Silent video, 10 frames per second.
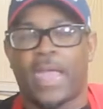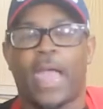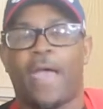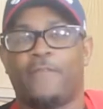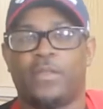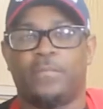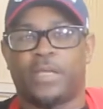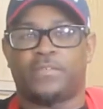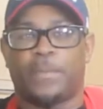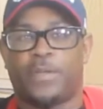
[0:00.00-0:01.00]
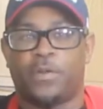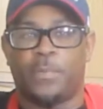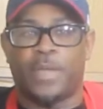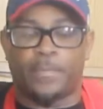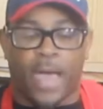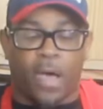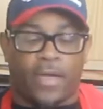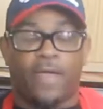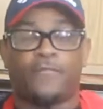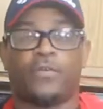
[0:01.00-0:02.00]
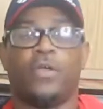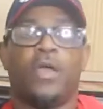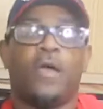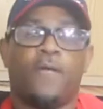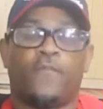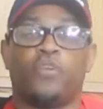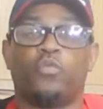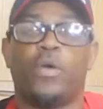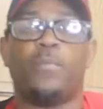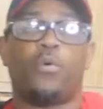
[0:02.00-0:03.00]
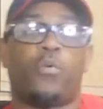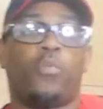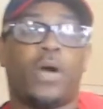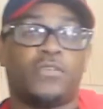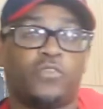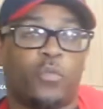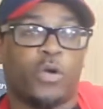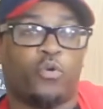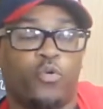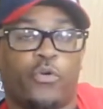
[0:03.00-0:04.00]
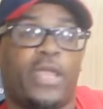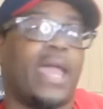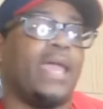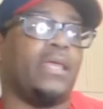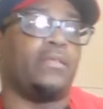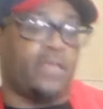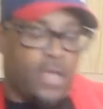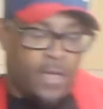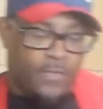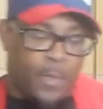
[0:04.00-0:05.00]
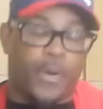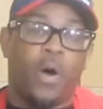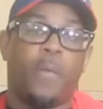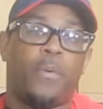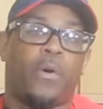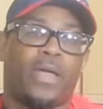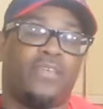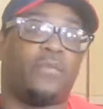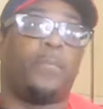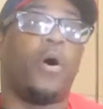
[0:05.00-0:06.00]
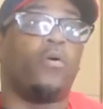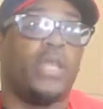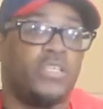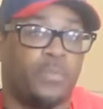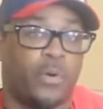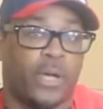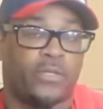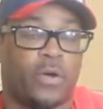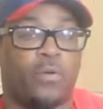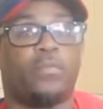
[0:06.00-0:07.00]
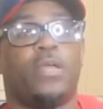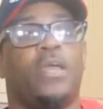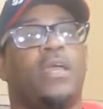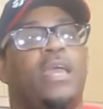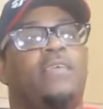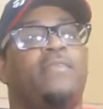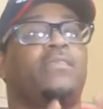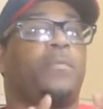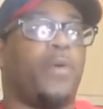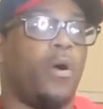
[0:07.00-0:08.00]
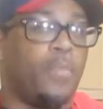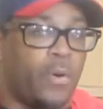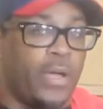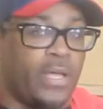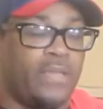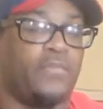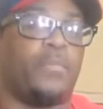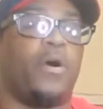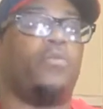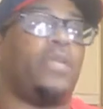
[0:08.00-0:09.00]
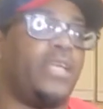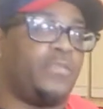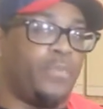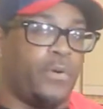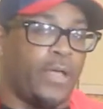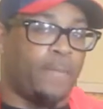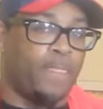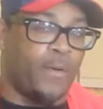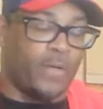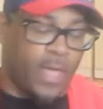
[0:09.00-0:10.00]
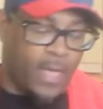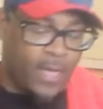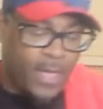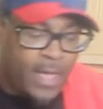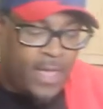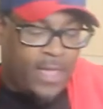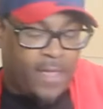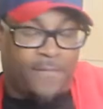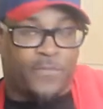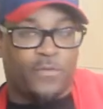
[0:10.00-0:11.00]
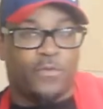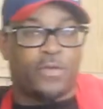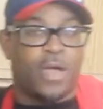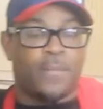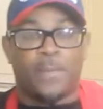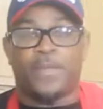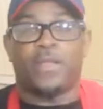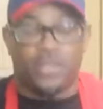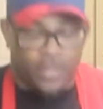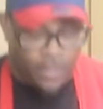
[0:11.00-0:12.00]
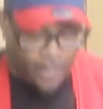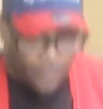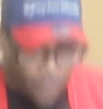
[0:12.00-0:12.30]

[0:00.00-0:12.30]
have it mixed up a little bit, but however, Virgil Whitmore was the one who created the po' boy. It's the Polish boy. It's not the po' boy. It's the Polish boy. Okay. If you come up here, if you're